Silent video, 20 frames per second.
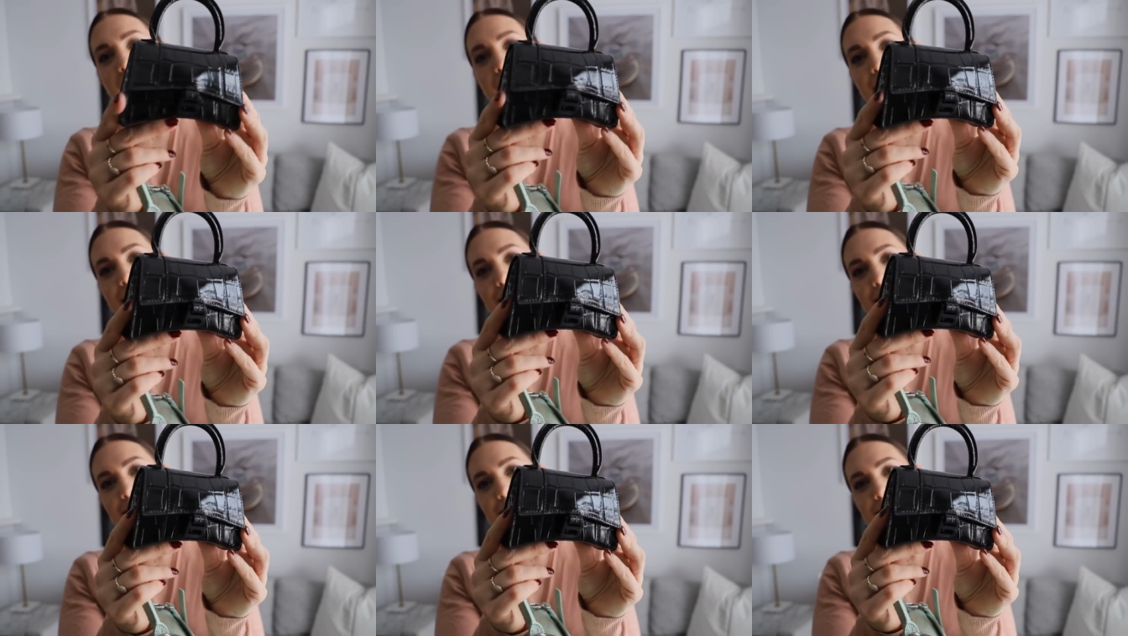
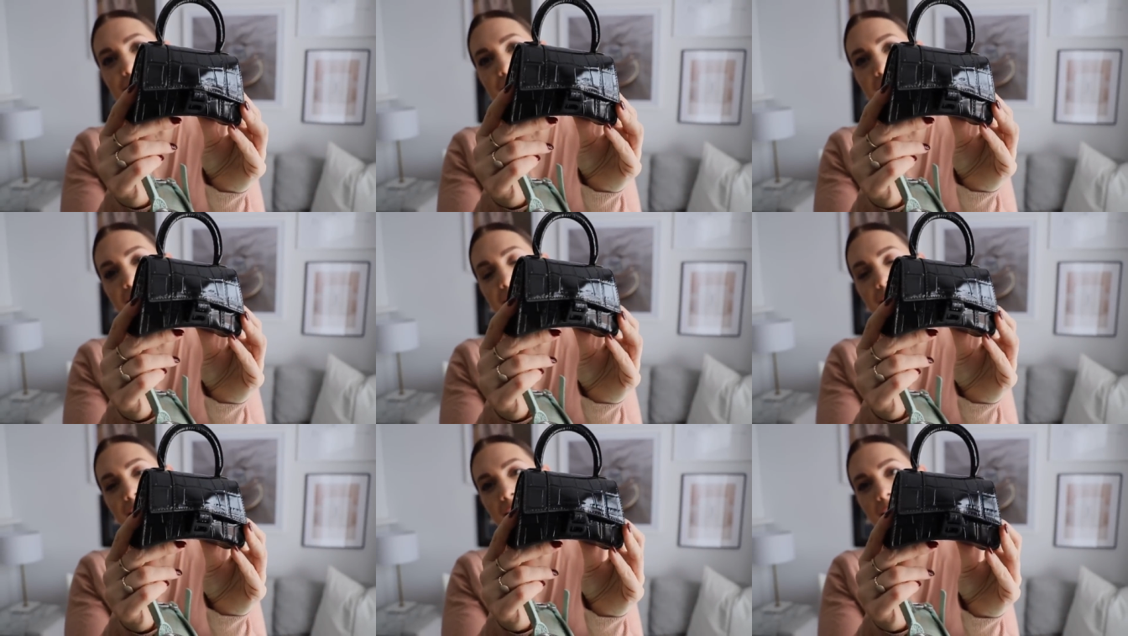
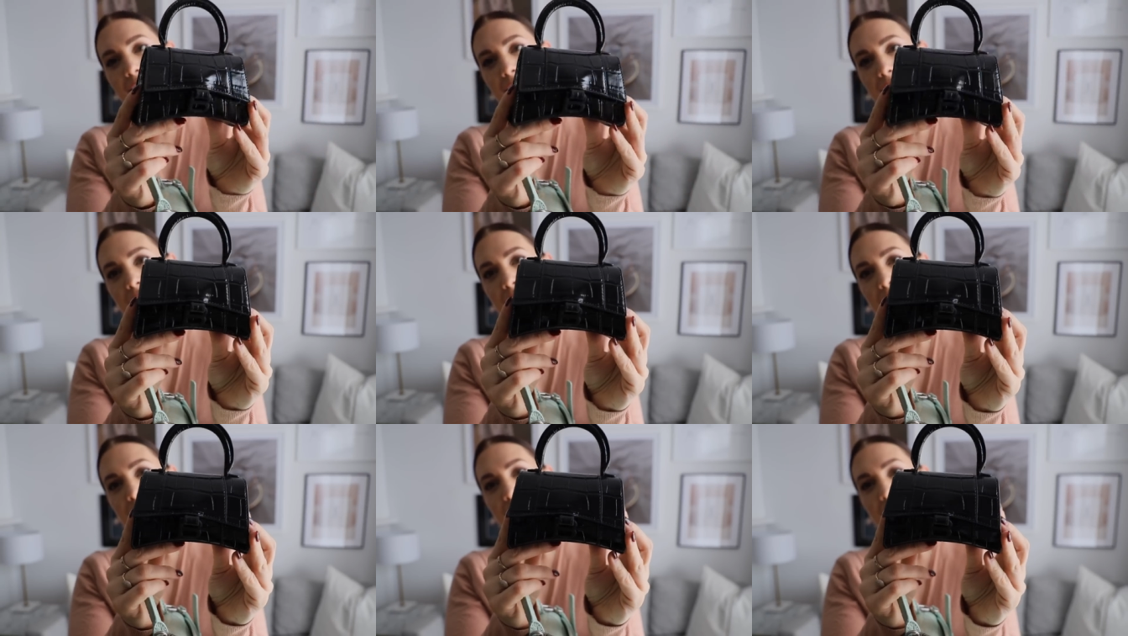aesthetic
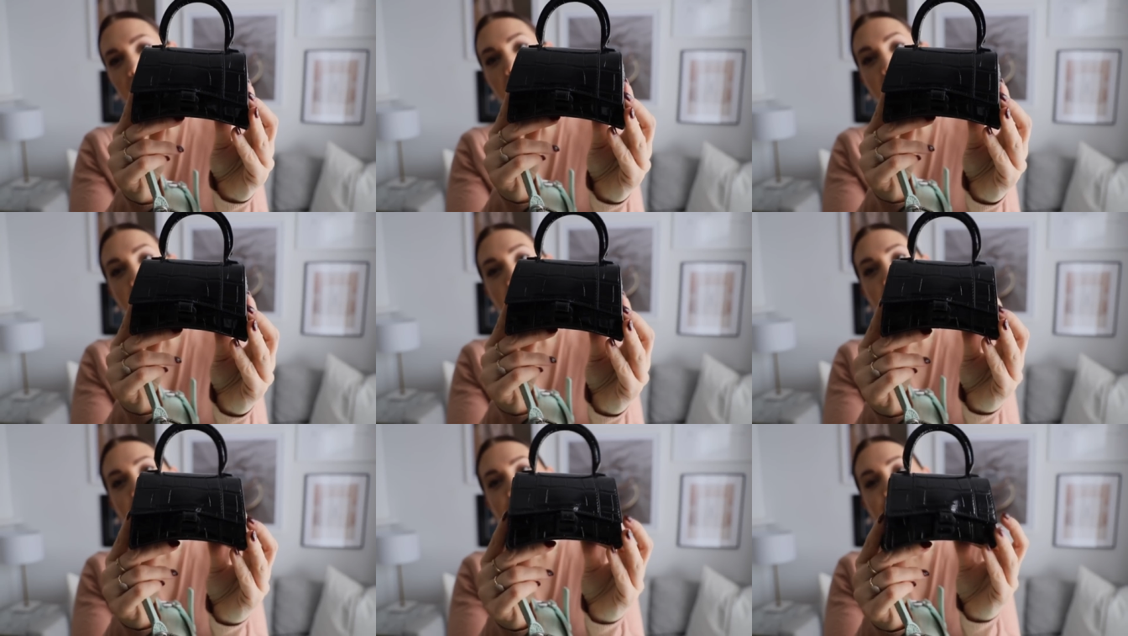
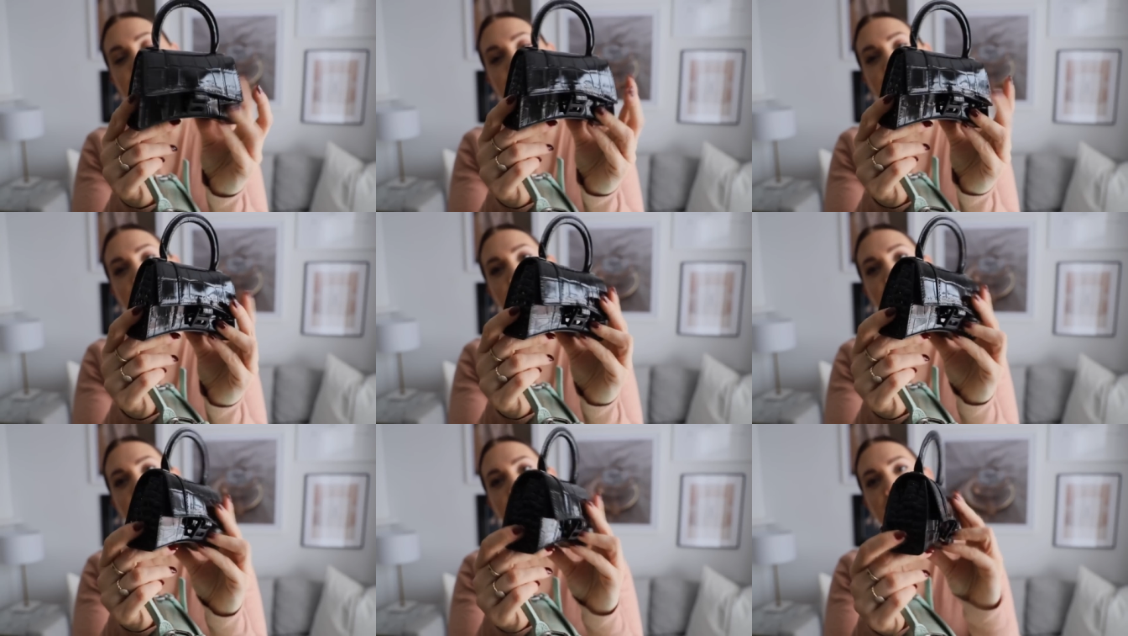
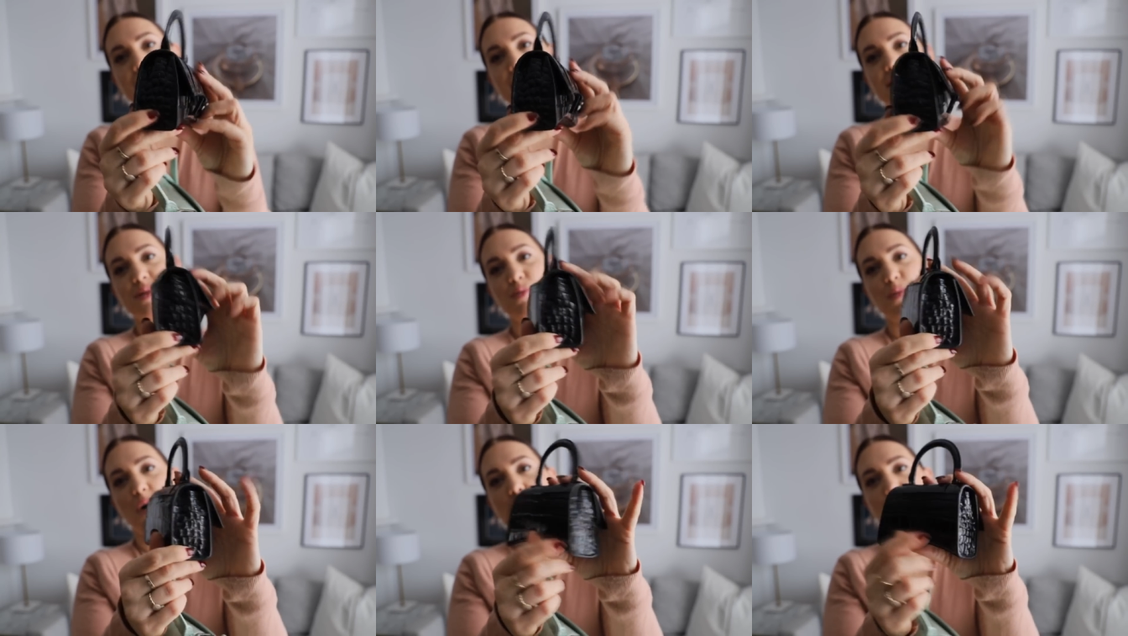as the
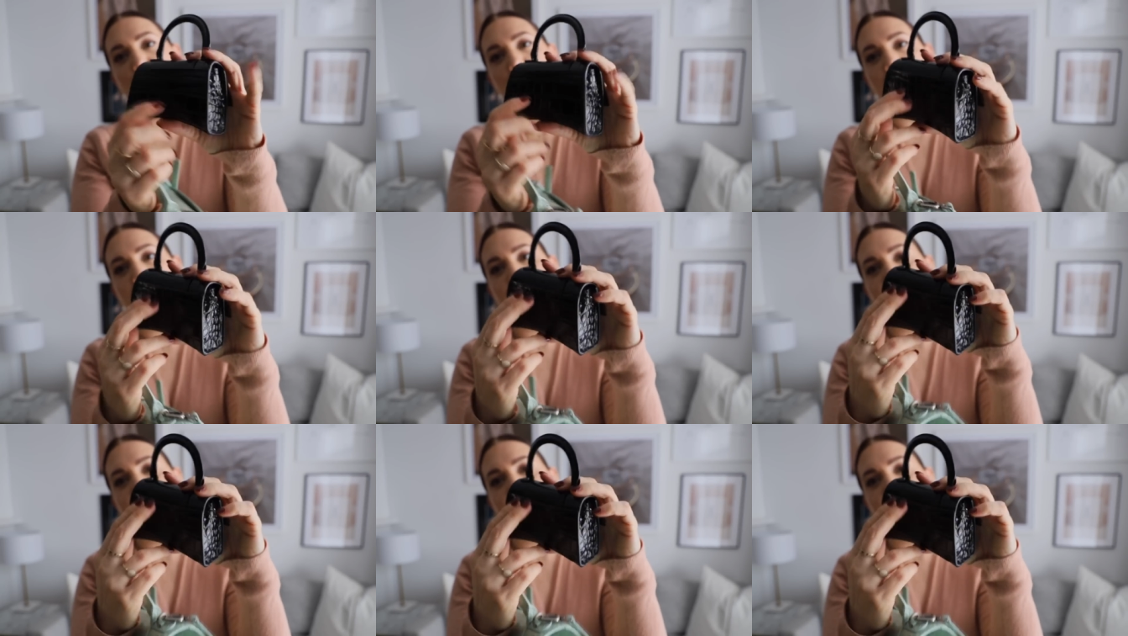small one.